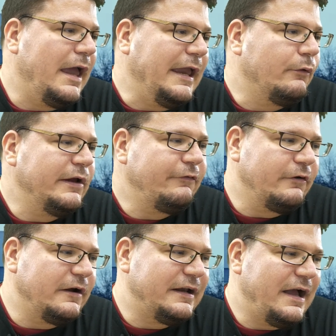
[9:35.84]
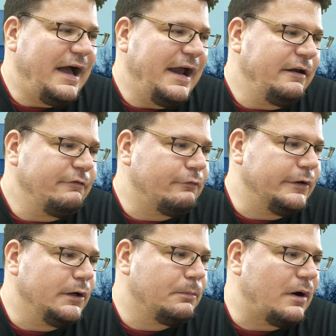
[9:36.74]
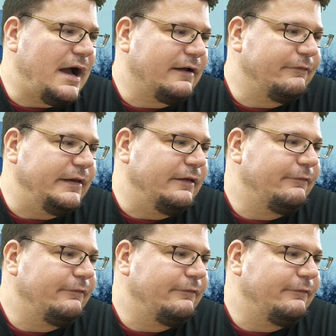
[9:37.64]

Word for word: A quick start guide for your proxy.